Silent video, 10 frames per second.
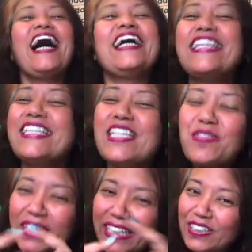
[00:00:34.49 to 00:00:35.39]
This is what
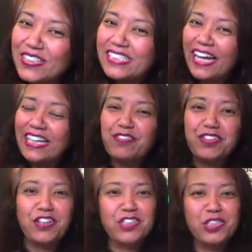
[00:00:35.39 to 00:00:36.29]
it looks like if you're
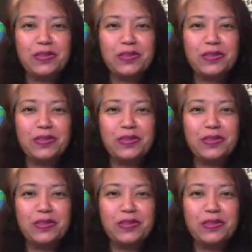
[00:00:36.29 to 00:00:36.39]
not sure.